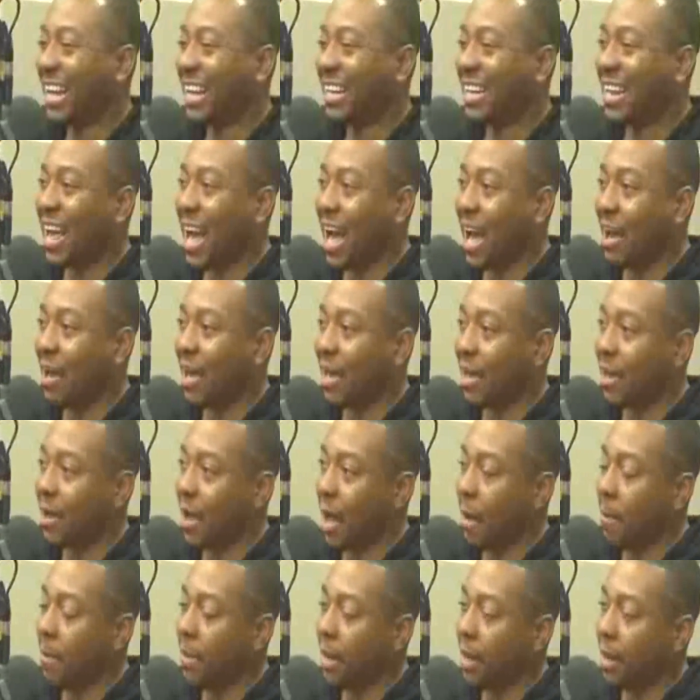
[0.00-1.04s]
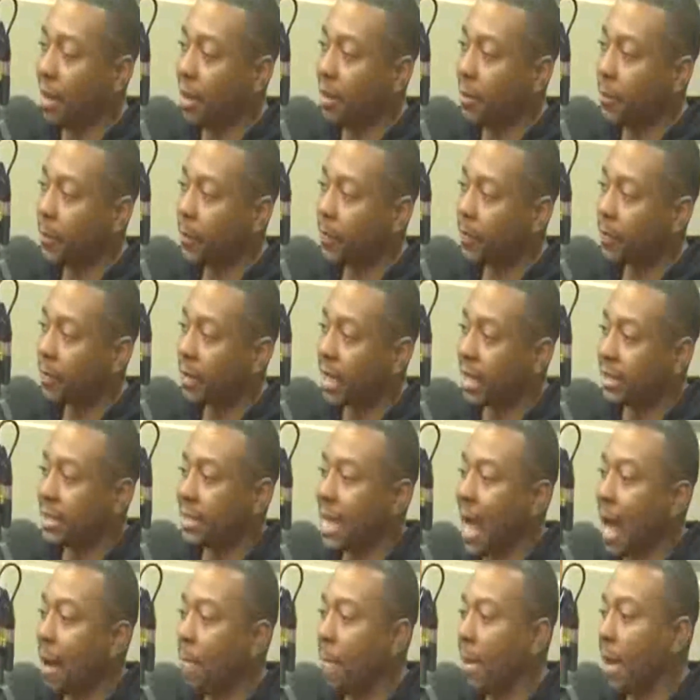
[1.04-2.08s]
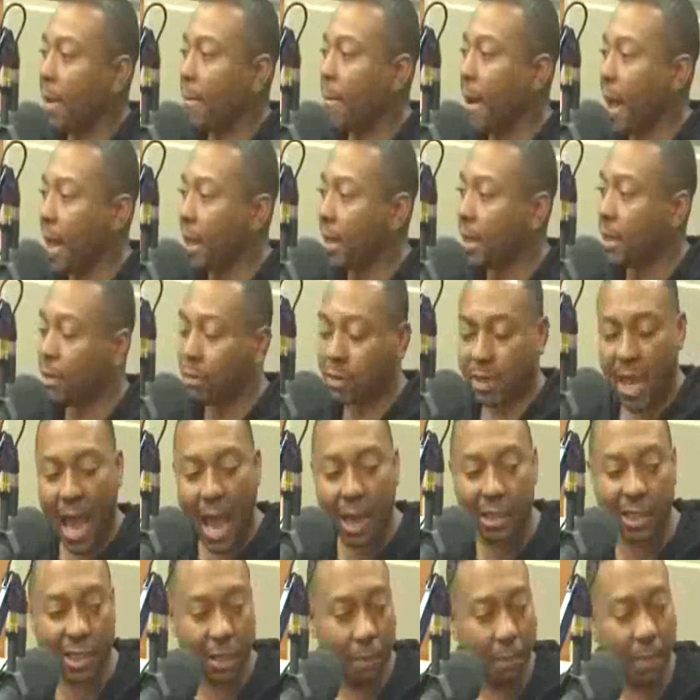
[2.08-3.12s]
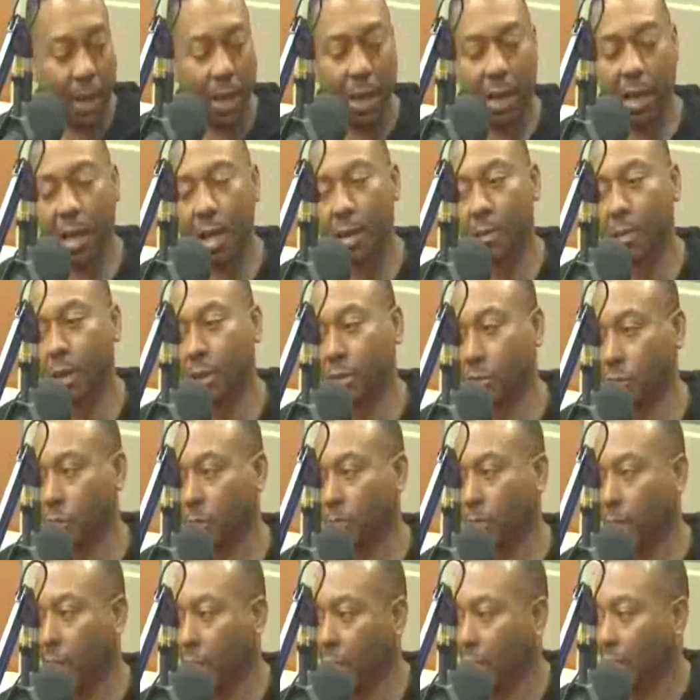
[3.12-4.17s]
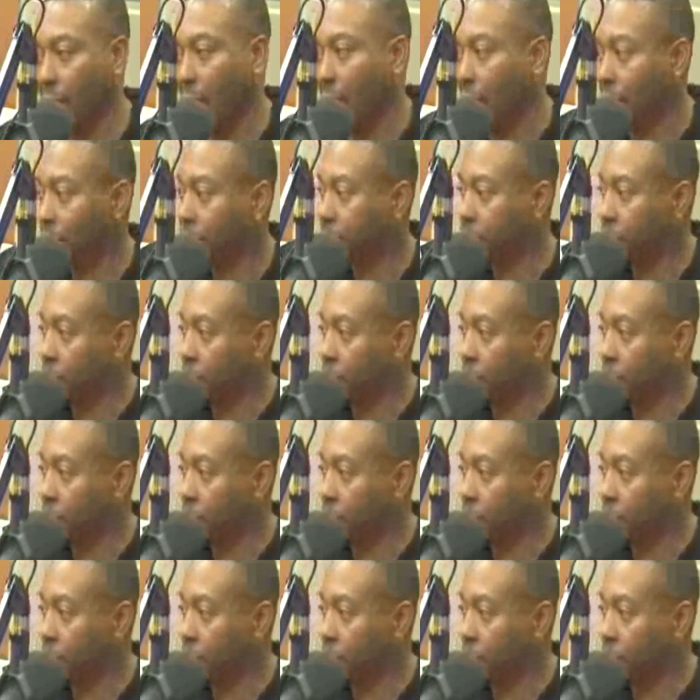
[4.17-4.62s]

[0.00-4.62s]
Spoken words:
Nah. I mean, this is how I met Mike. It was actually me and him. This was probably like.